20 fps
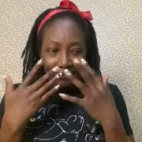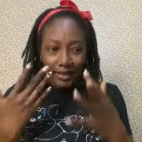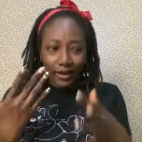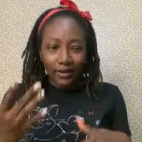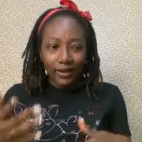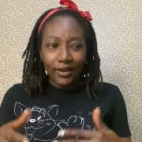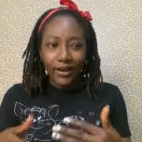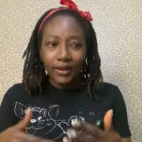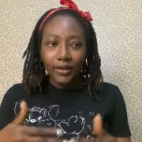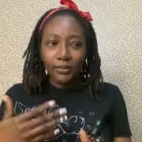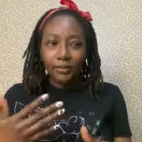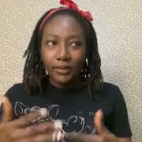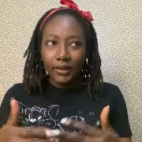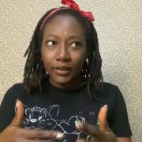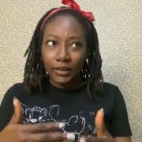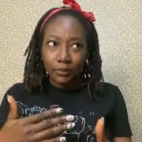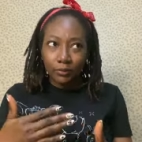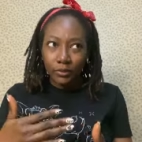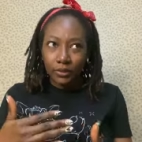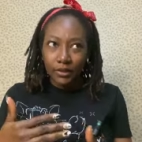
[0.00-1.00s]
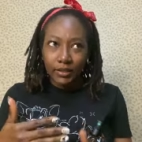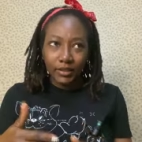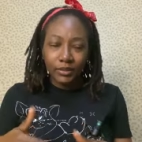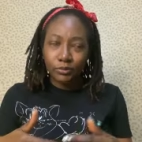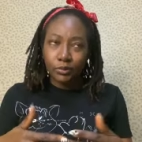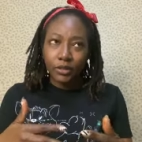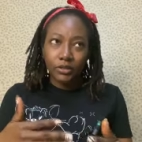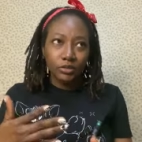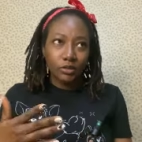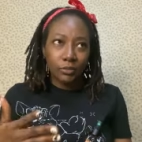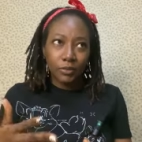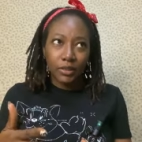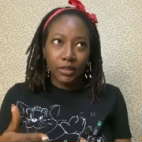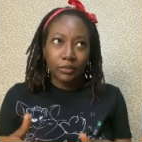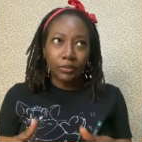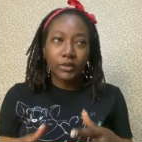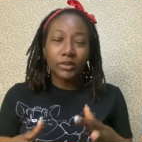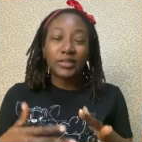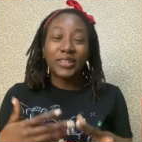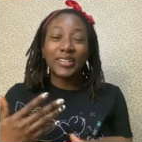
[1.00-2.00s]
how can you metabolize? But it's not
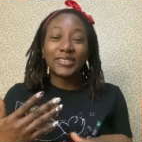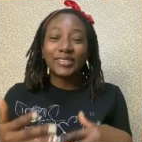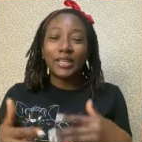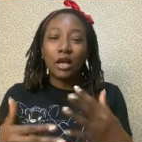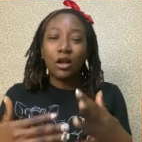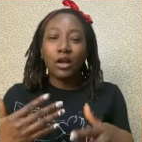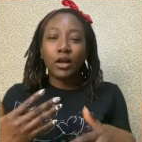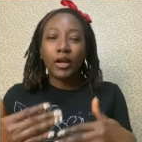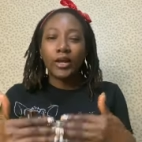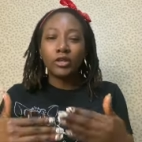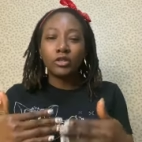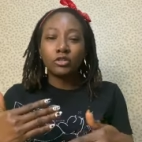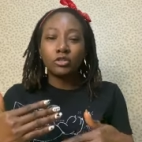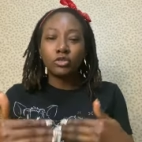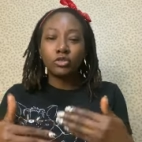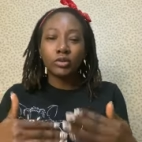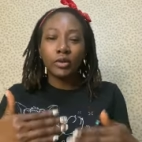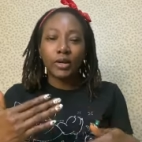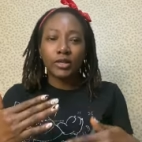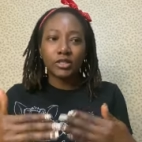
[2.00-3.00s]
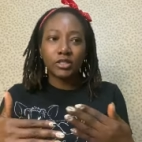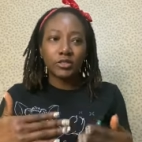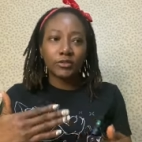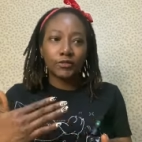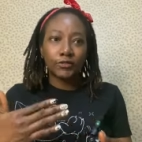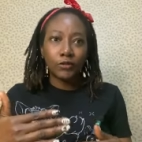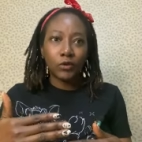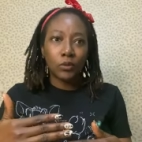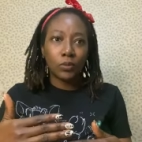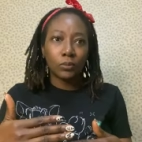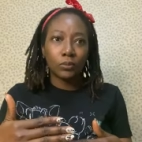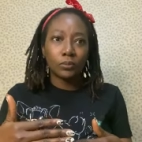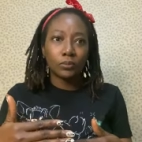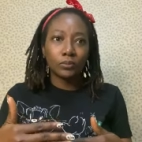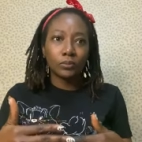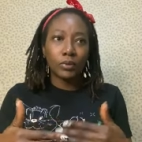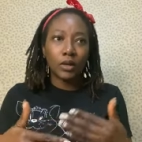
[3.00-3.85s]
metabolize. How can you transform?